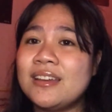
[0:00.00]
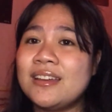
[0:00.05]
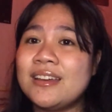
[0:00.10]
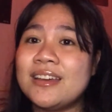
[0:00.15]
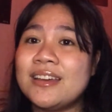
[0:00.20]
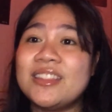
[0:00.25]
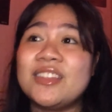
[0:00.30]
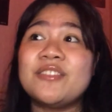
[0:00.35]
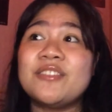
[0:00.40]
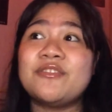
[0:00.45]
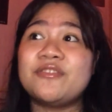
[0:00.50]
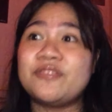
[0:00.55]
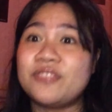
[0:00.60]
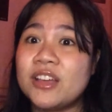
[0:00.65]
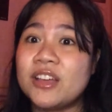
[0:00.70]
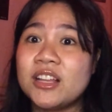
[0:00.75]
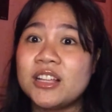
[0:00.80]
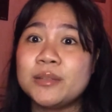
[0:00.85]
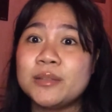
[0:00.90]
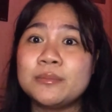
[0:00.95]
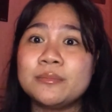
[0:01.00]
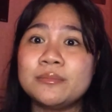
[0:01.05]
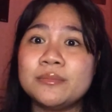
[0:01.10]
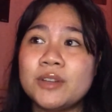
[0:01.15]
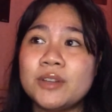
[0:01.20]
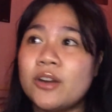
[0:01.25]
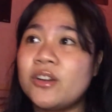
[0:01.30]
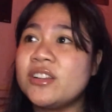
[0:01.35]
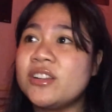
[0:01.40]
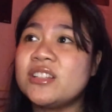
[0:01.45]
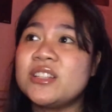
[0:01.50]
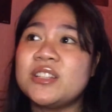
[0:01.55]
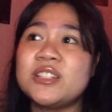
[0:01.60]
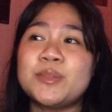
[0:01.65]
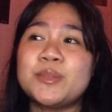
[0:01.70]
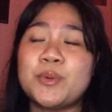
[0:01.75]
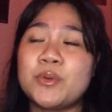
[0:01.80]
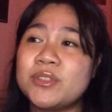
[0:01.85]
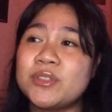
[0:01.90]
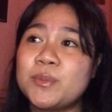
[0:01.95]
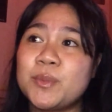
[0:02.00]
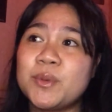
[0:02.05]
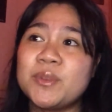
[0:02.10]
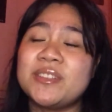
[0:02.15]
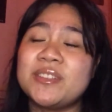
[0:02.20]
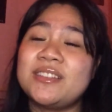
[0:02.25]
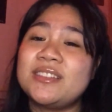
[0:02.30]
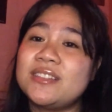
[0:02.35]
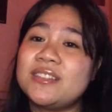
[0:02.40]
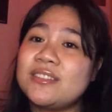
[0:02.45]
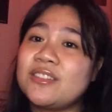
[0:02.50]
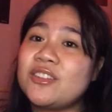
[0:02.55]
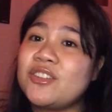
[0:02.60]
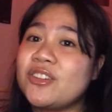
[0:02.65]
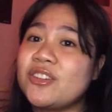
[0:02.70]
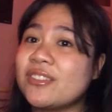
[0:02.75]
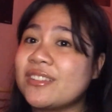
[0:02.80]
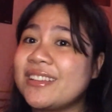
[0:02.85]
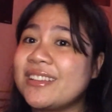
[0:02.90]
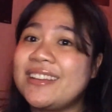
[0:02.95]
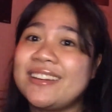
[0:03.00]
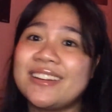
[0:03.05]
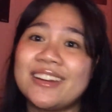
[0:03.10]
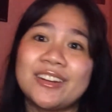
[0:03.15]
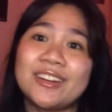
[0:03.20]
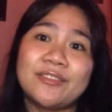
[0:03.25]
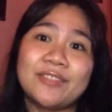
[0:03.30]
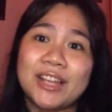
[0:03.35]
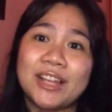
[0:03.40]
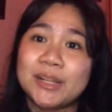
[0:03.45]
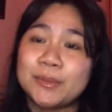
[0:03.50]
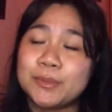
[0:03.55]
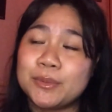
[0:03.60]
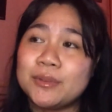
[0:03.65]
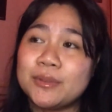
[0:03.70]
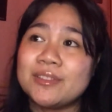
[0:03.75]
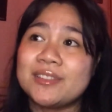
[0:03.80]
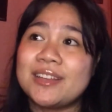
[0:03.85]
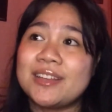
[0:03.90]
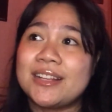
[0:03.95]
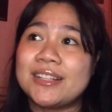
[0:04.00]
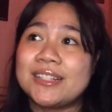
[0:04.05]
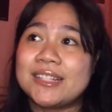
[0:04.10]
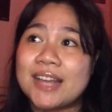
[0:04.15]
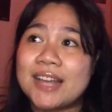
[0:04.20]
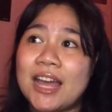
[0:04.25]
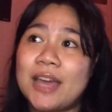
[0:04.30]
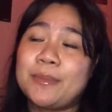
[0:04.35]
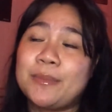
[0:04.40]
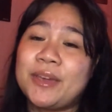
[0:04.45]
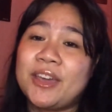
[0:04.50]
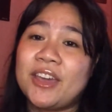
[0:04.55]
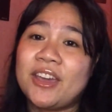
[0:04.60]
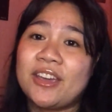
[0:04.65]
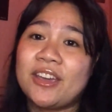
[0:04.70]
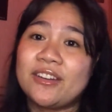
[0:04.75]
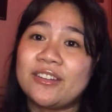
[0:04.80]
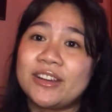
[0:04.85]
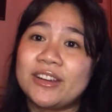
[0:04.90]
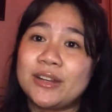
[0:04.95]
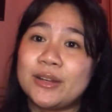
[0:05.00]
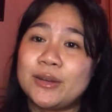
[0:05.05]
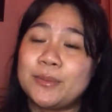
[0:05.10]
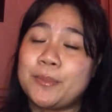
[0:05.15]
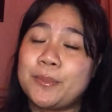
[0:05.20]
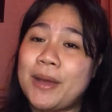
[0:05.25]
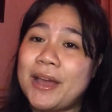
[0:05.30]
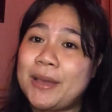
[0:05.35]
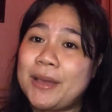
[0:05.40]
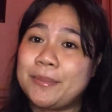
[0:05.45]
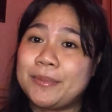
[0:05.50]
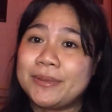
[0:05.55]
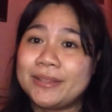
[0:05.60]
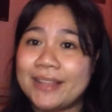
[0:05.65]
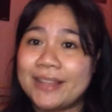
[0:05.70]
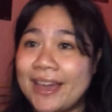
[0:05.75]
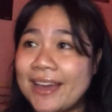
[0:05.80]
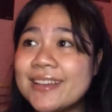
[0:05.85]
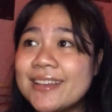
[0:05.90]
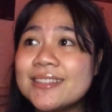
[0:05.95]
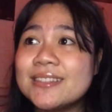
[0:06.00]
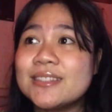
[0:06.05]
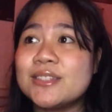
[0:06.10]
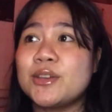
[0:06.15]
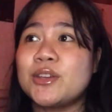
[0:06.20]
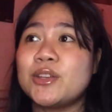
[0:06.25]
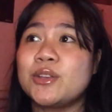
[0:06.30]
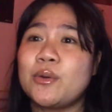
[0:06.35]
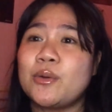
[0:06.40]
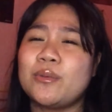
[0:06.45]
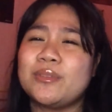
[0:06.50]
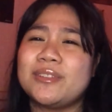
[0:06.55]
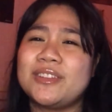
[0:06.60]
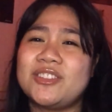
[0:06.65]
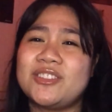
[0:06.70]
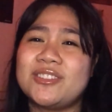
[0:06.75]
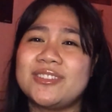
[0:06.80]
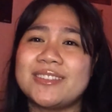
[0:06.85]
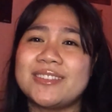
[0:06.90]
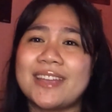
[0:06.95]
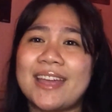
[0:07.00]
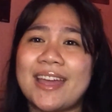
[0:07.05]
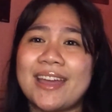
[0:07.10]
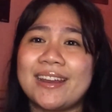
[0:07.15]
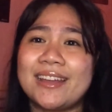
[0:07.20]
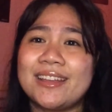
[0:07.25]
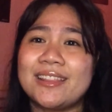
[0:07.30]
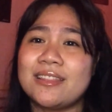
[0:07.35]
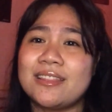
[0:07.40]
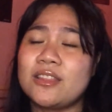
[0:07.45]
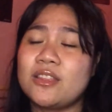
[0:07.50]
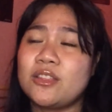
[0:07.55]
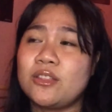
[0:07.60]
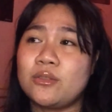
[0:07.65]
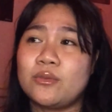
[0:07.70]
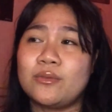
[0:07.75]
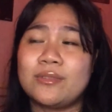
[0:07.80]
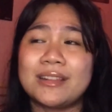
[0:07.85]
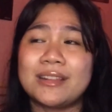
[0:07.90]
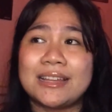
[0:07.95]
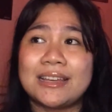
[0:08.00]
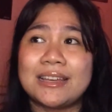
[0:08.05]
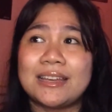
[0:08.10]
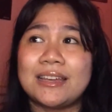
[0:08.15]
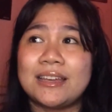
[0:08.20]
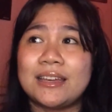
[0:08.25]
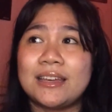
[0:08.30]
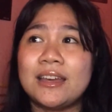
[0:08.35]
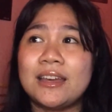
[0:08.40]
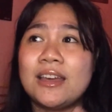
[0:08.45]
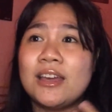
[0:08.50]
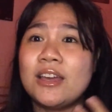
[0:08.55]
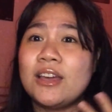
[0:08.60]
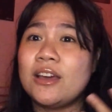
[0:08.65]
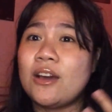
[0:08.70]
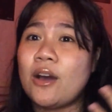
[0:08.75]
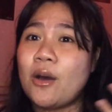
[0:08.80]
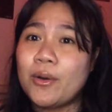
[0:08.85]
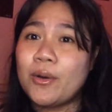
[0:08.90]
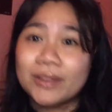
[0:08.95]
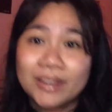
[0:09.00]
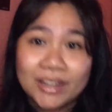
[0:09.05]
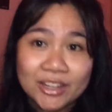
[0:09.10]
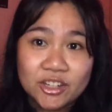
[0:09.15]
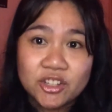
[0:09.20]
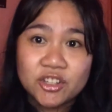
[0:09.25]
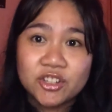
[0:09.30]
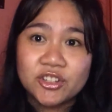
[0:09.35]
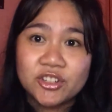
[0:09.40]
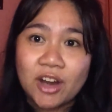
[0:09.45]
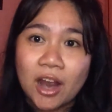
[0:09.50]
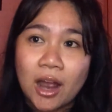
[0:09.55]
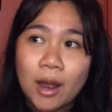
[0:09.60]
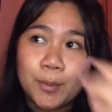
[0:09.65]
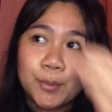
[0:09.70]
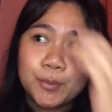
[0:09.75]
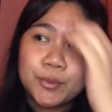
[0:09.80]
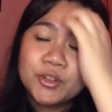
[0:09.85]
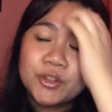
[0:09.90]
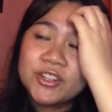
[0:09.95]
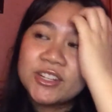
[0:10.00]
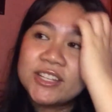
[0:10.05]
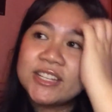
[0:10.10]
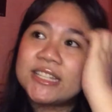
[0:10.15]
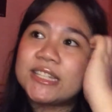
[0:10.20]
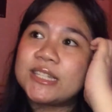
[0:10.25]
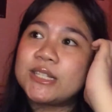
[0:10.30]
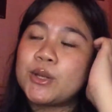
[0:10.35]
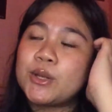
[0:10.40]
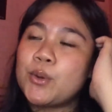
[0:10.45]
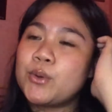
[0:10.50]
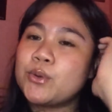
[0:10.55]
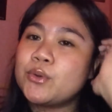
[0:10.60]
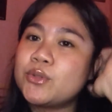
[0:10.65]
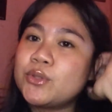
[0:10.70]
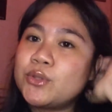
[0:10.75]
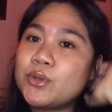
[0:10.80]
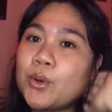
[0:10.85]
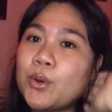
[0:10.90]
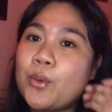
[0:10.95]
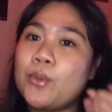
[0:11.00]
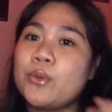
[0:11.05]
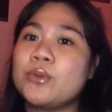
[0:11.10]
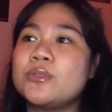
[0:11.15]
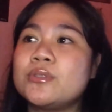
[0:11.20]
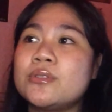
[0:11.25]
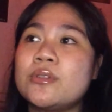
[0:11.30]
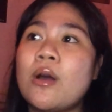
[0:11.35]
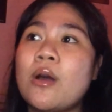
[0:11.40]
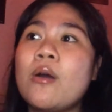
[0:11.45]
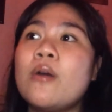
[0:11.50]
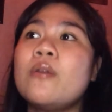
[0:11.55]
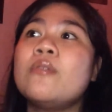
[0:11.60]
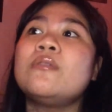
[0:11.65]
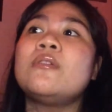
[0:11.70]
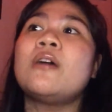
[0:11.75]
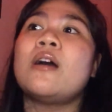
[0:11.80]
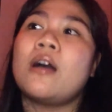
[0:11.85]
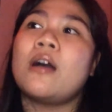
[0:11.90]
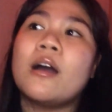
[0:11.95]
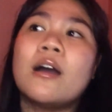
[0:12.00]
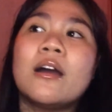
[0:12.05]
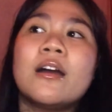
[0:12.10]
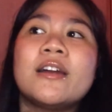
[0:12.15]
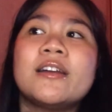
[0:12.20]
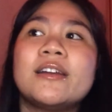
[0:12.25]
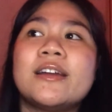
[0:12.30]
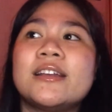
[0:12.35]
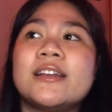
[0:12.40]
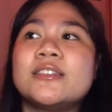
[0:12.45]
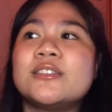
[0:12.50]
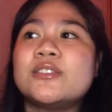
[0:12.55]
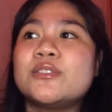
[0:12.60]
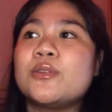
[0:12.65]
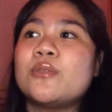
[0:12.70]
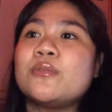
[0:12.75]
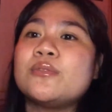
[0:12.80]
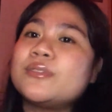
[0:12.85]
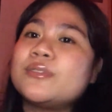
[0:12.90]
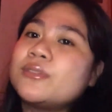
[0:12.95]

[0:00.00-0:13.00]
the film or the disposable is currently not available at that time here in my place. You could only just get it through the online shop, which is so hard and so